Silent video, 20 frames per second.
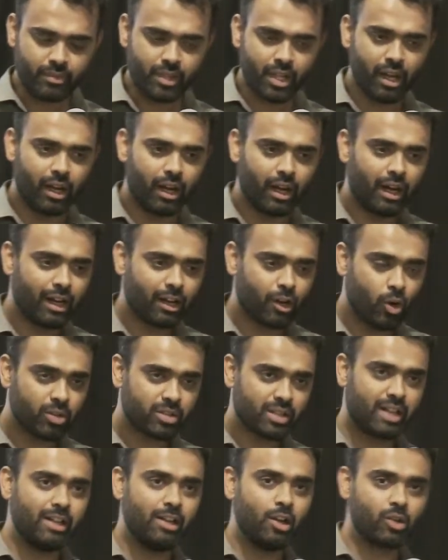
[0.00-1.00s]

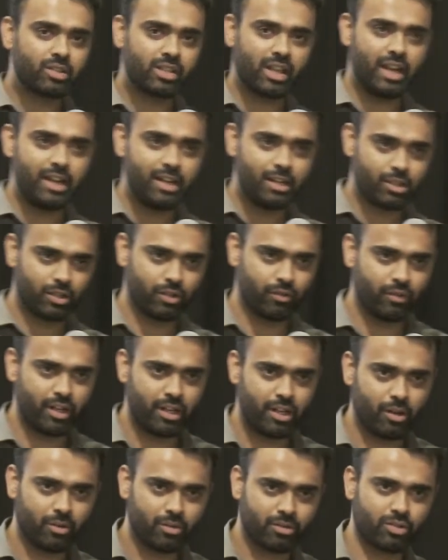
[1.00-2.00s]
and looks into the
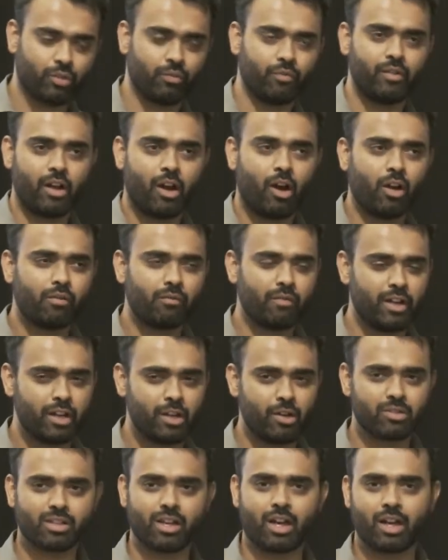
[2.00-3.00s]
video. So all
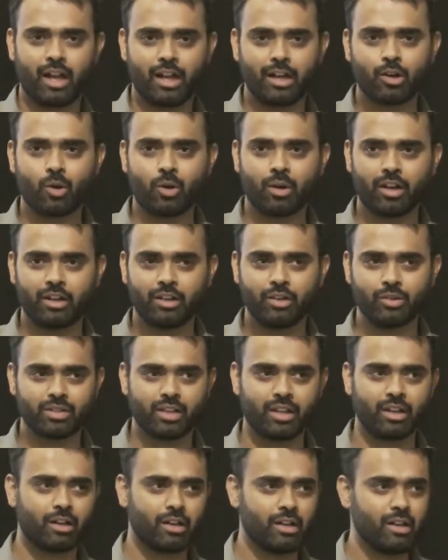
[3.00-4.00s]
videos are encoded
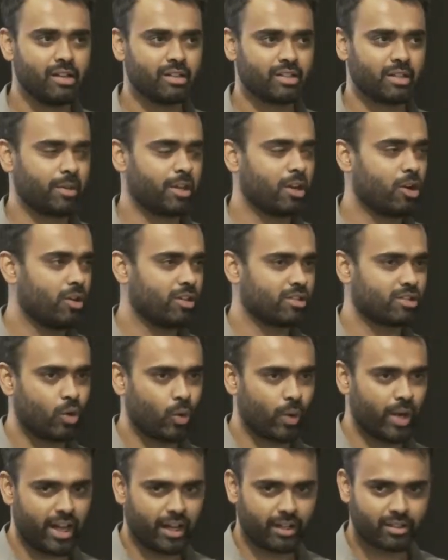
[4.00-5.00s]
using something called as
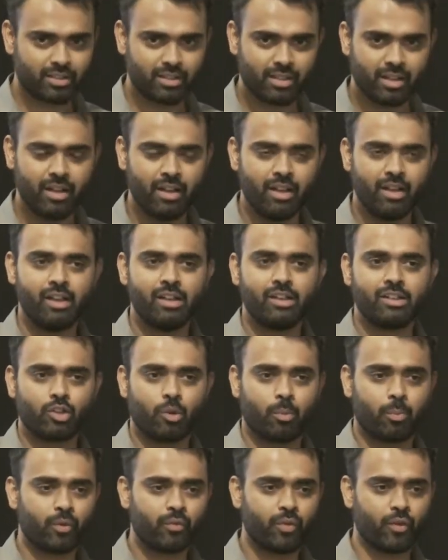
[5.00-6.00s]
codecs. So
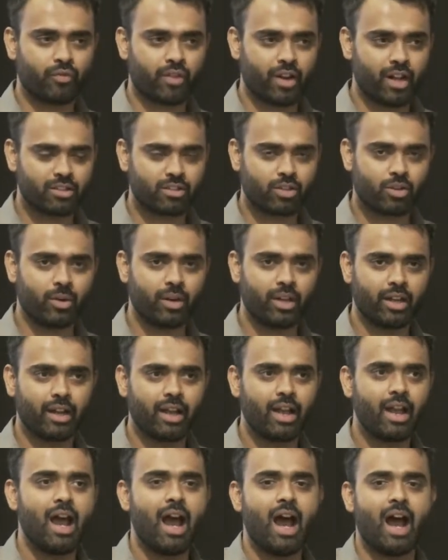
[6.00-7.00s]
proof of transcoding
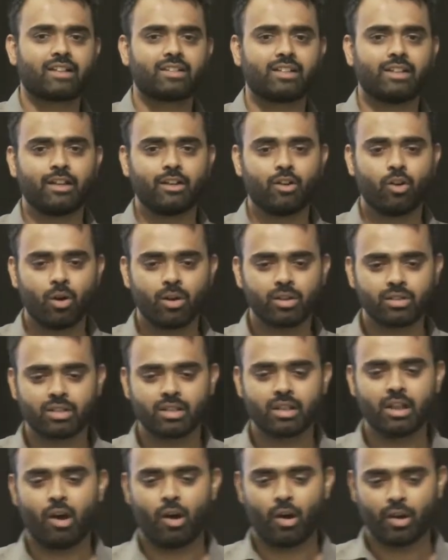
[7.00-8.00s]
actually
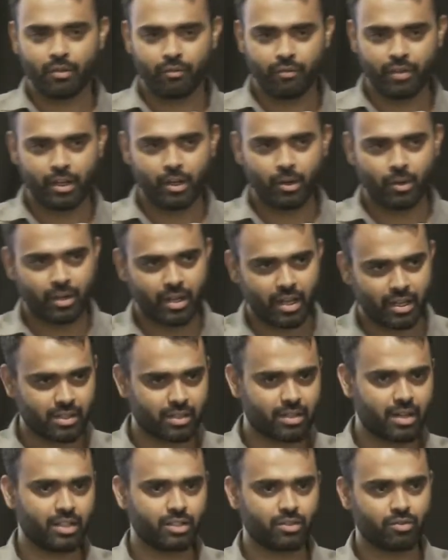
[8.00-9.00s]
goes on a video, does a
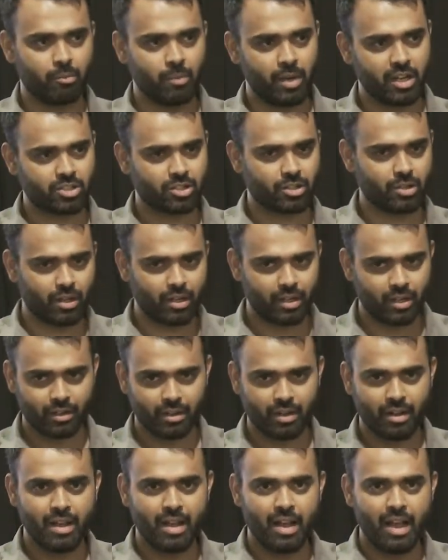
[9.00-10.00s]
transformation on it,
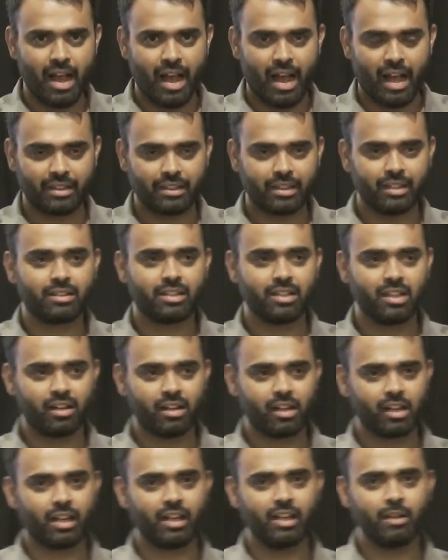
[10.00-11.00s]
and then
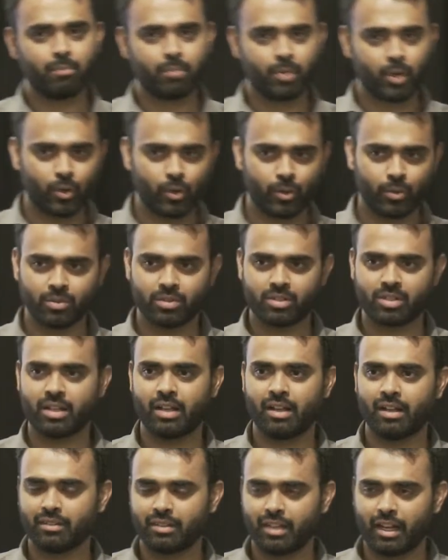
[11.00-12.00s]
theoretically proves
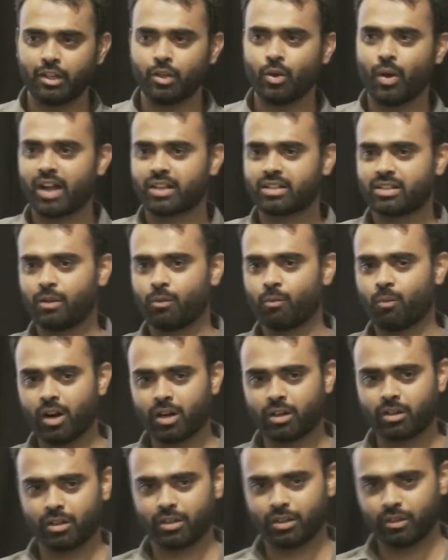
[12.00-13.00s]
that you actually
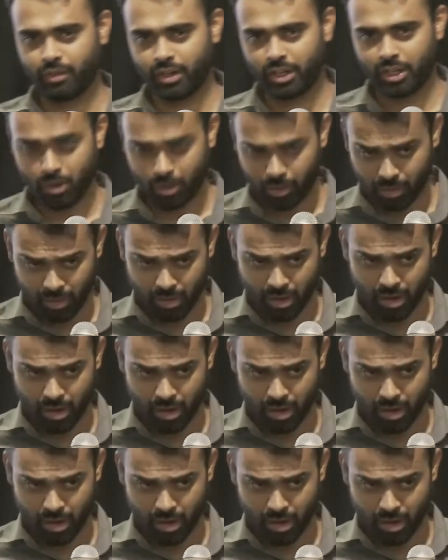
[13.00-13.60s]
worked on the video